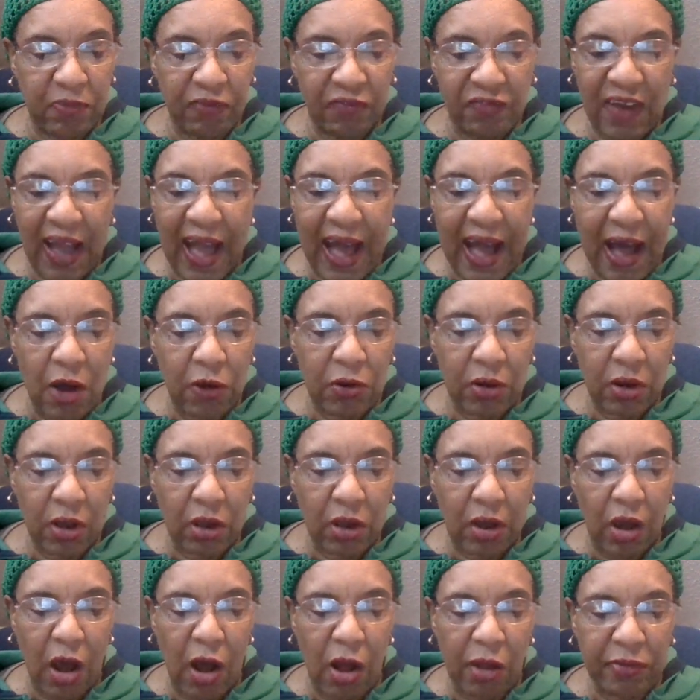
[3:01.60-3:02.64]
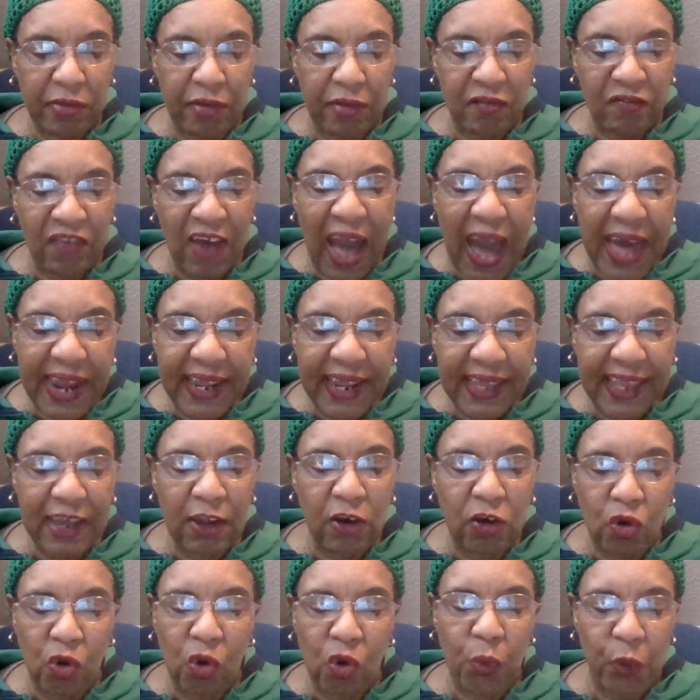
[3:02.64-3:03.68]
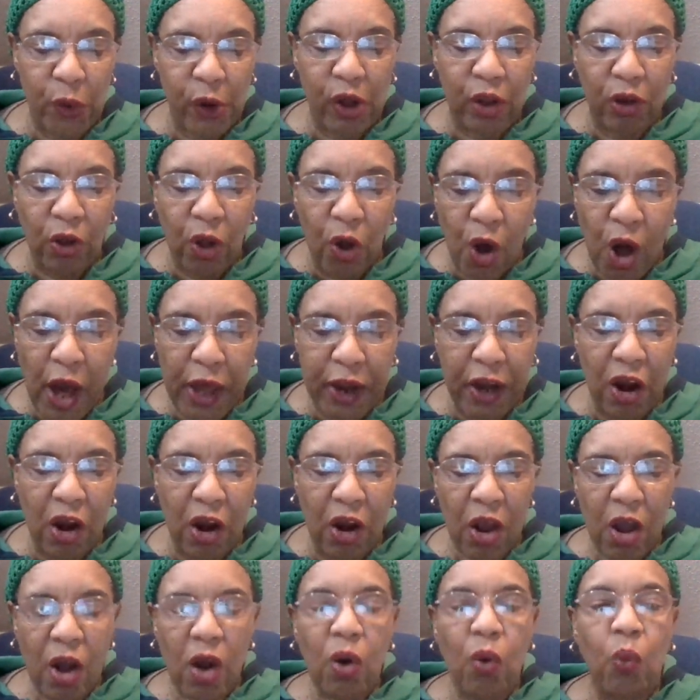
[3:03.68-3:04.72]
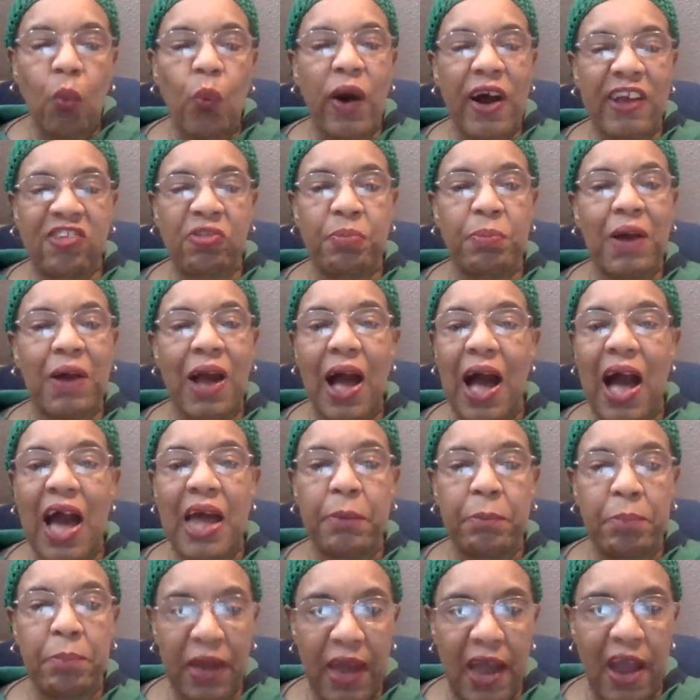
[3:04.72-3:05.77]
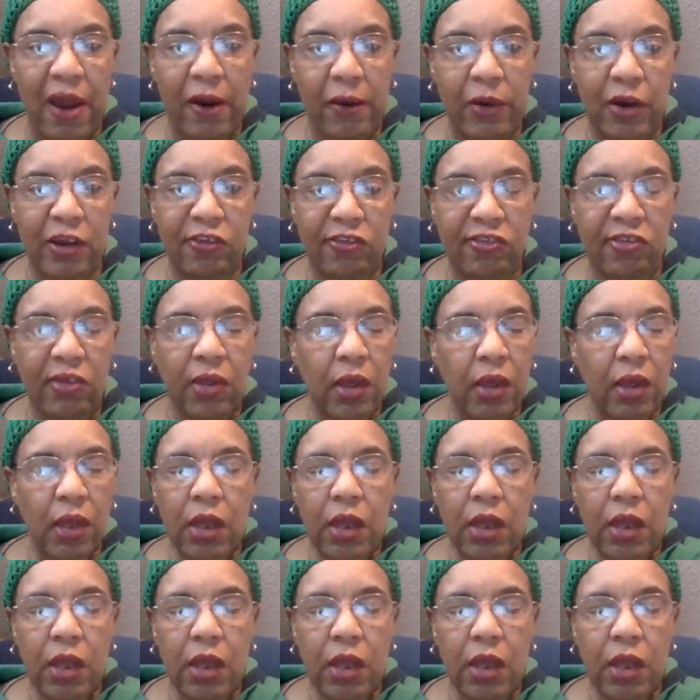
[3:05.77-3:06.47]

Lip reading: found called The Vatican New World Order, What's Behind Paris.